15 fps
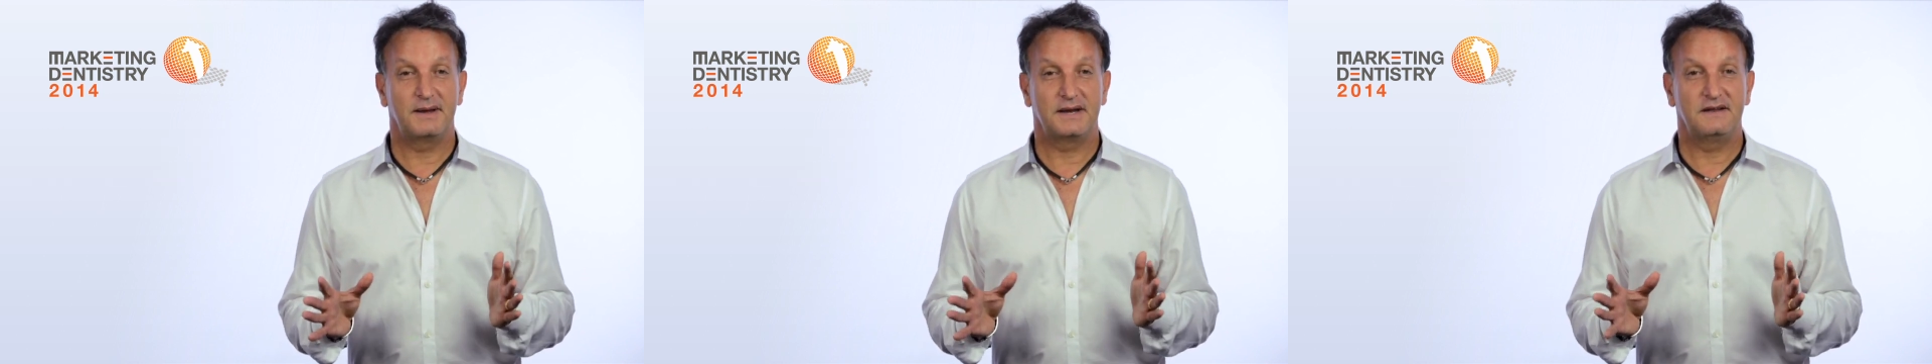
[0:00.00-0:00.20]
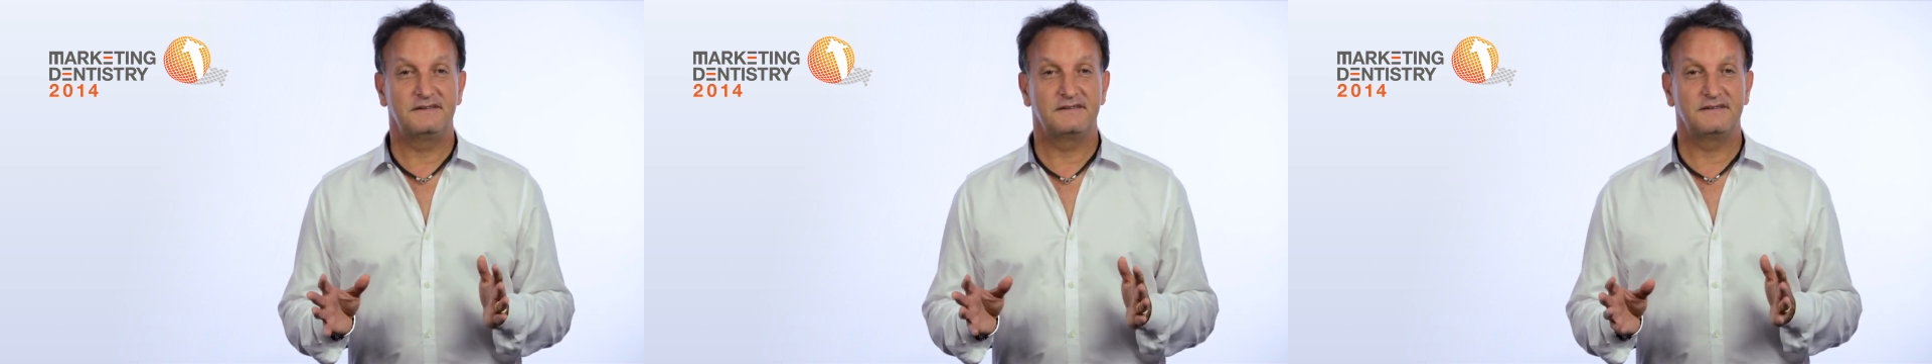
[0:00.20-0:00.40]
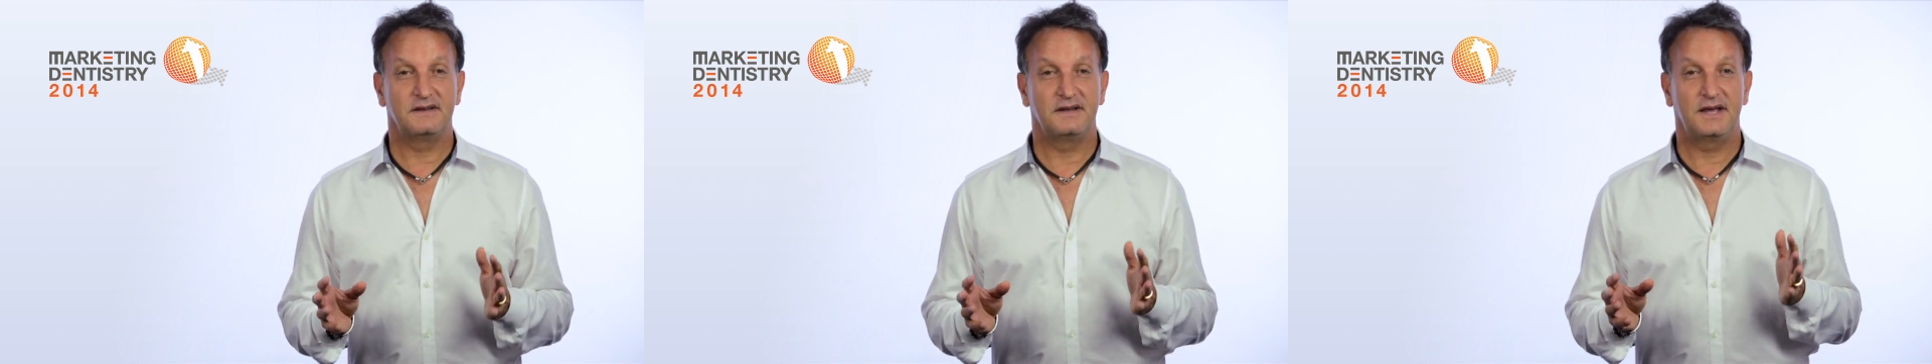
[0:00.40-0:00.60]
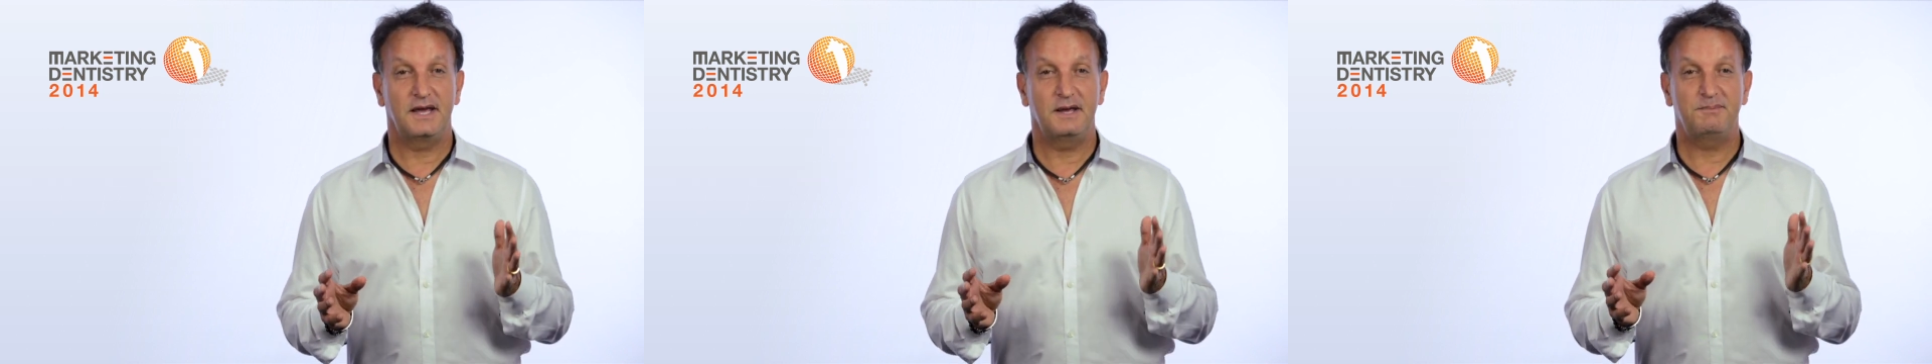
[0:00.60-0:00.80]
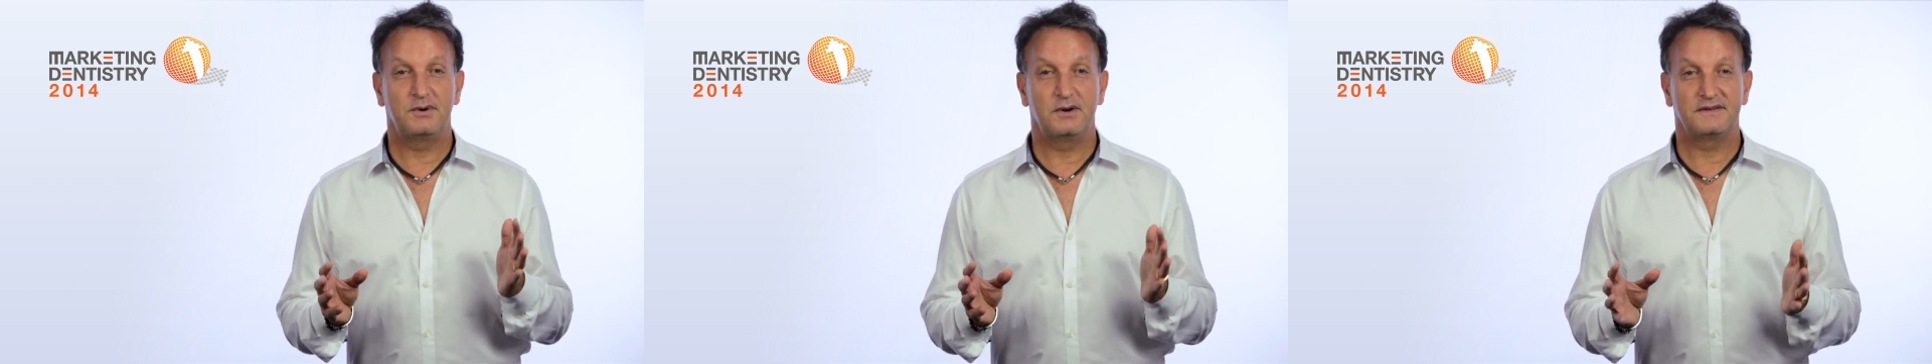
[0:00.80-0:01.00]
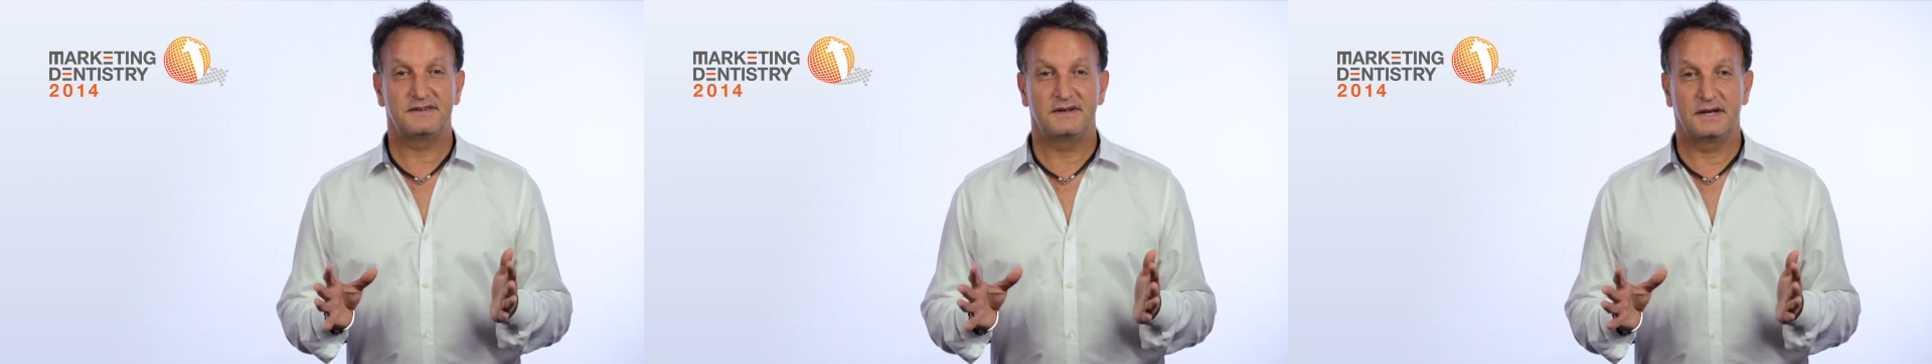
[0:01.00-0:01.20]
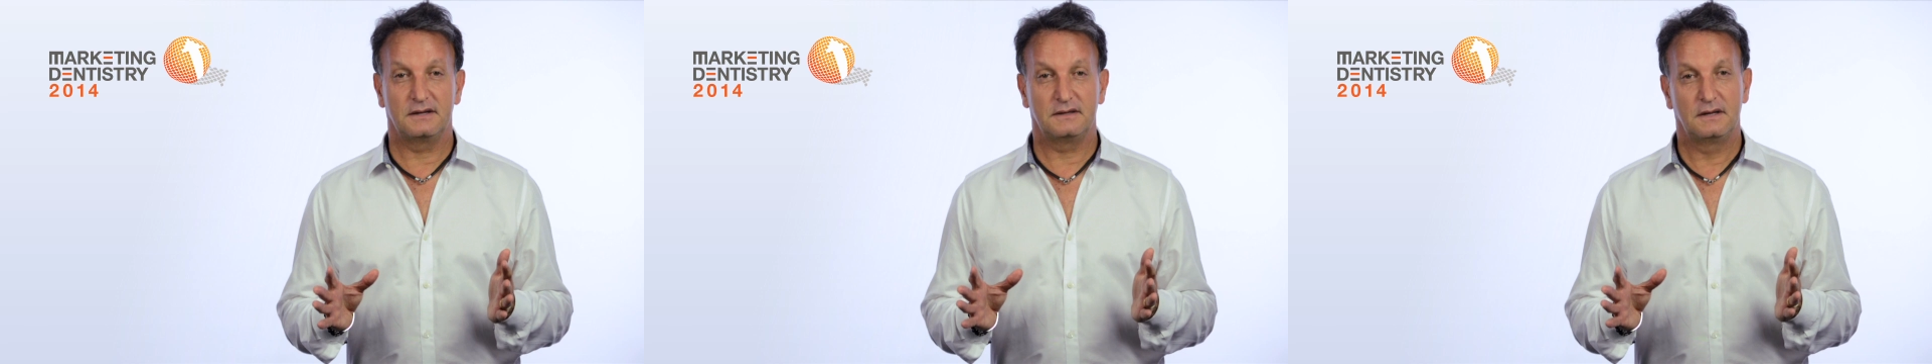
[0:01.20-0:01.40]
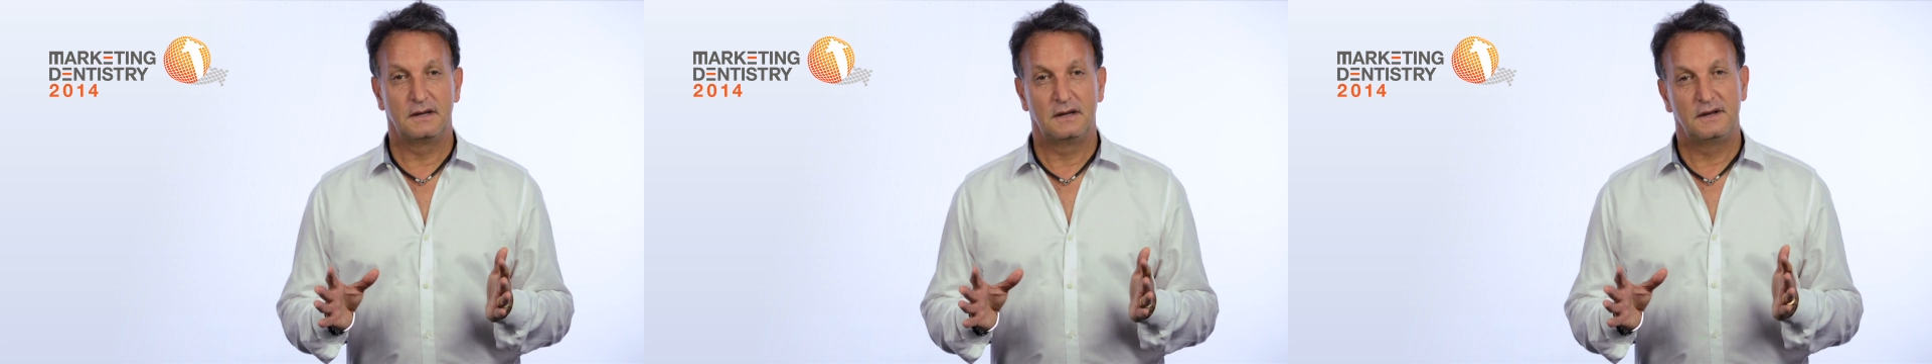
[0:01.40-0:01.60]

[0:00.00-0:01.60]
managers and key personnel